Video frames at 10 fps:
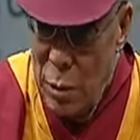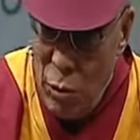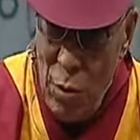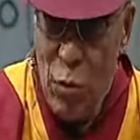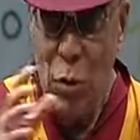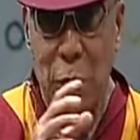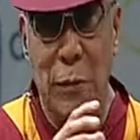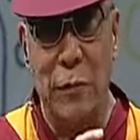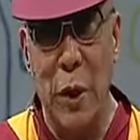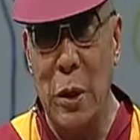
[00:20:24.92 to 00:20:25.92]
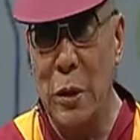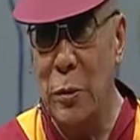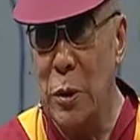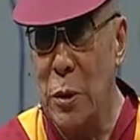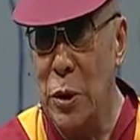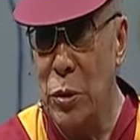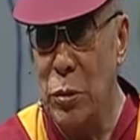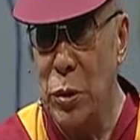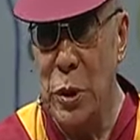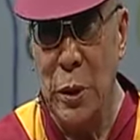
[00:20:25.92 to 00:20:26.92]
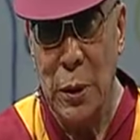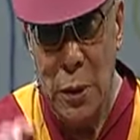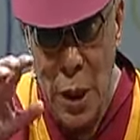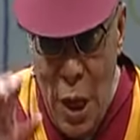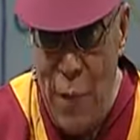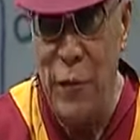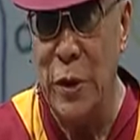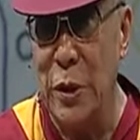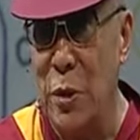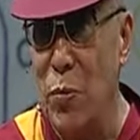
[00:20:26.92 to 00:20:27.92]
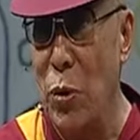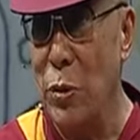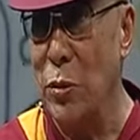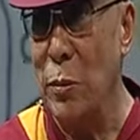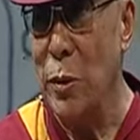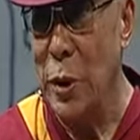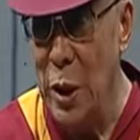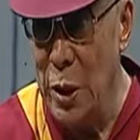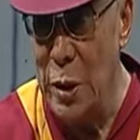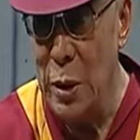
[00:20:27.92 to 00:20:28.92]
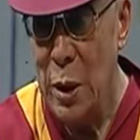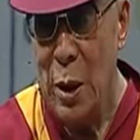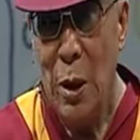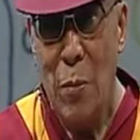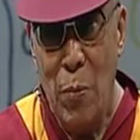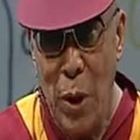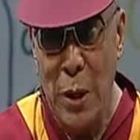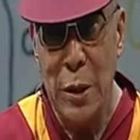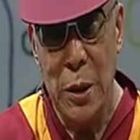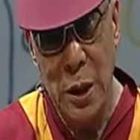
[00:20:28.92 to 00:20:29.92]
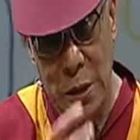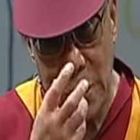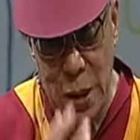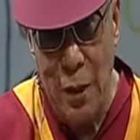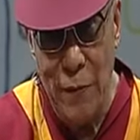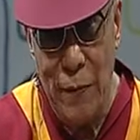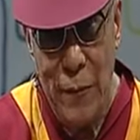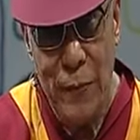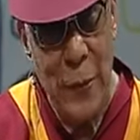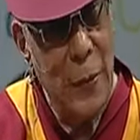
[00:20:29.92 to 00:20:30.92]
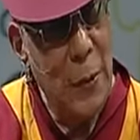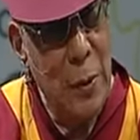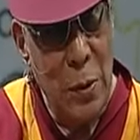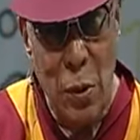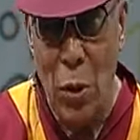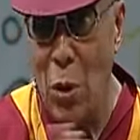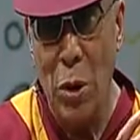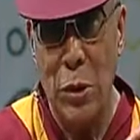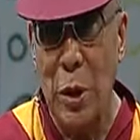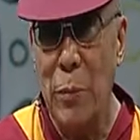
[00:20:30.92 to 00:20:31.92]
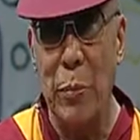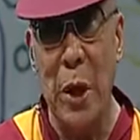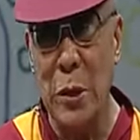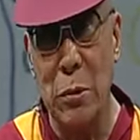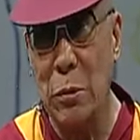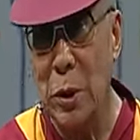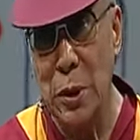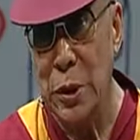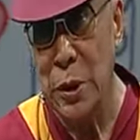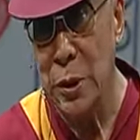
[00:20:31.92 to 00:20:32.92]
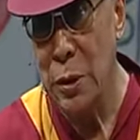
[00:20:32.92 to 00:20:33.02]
of course, various religious tradition emphasize importance of this, but itself not based on religious